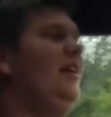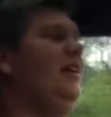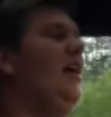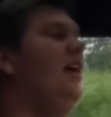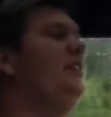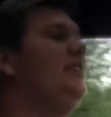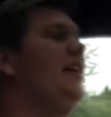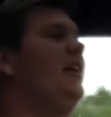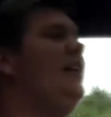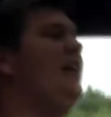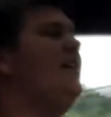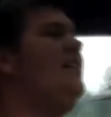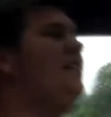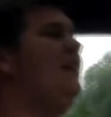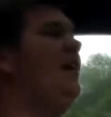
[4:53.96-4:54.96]
Guys, I
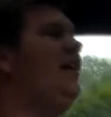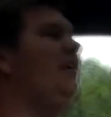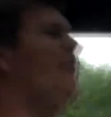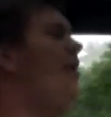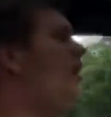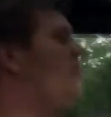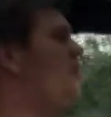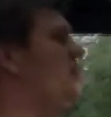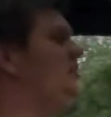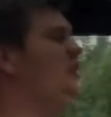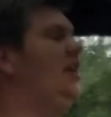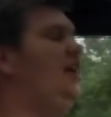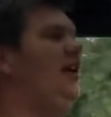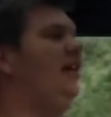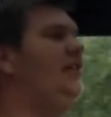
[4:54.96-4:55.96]
can't tell you how much
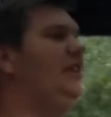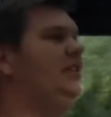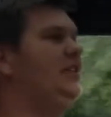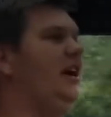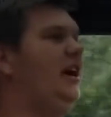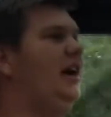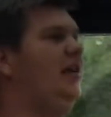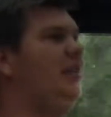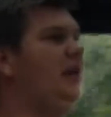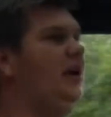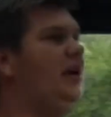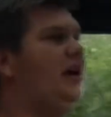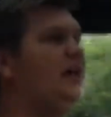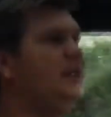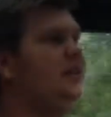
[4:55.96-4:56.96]
I love this car,
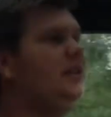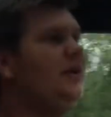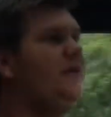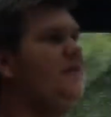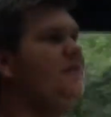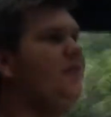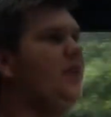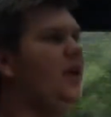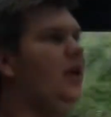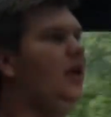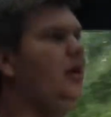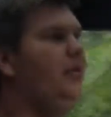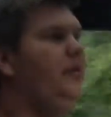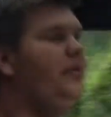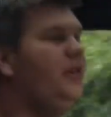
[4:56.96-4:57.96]
because
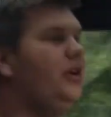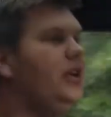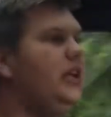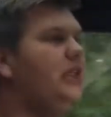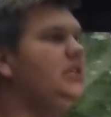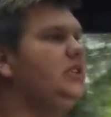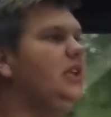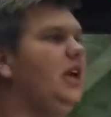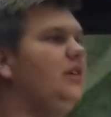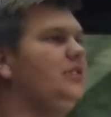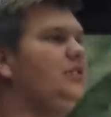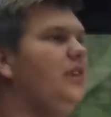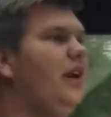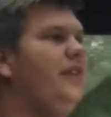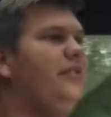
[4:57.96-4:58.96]
before this I was
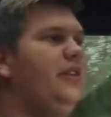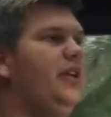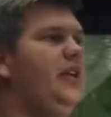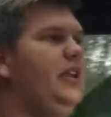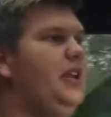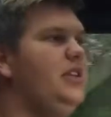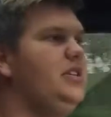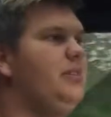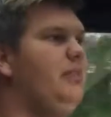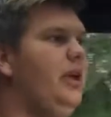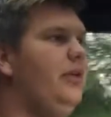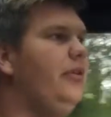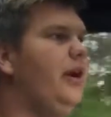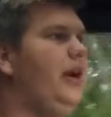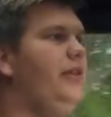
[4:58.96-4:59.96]
driving a Nissan
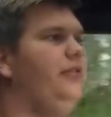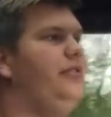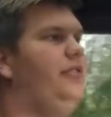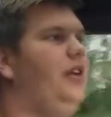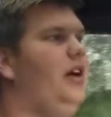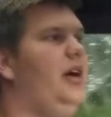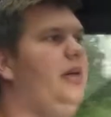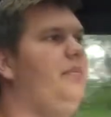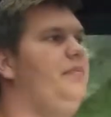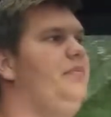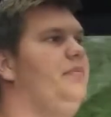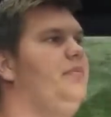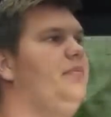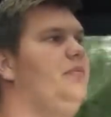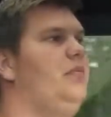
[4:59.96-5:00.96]
Micra from
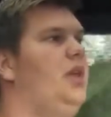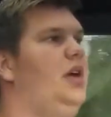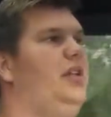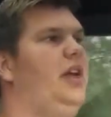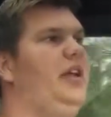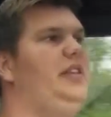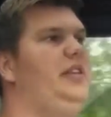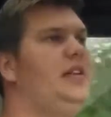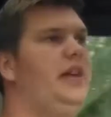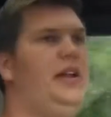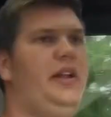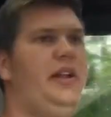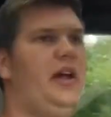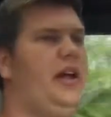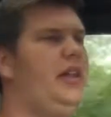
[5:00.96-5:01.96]

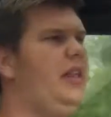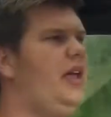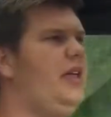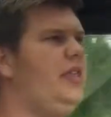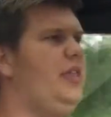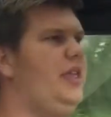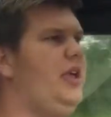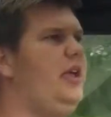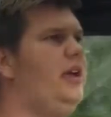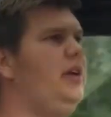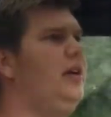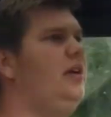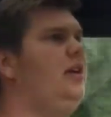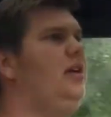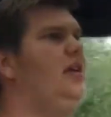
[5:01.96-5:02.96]
1999, I think.
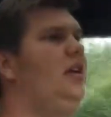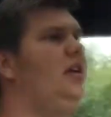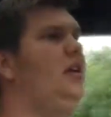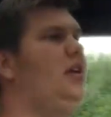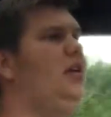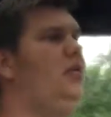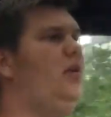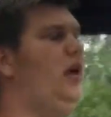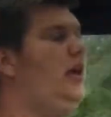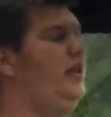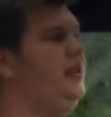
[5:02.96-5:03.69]
Well,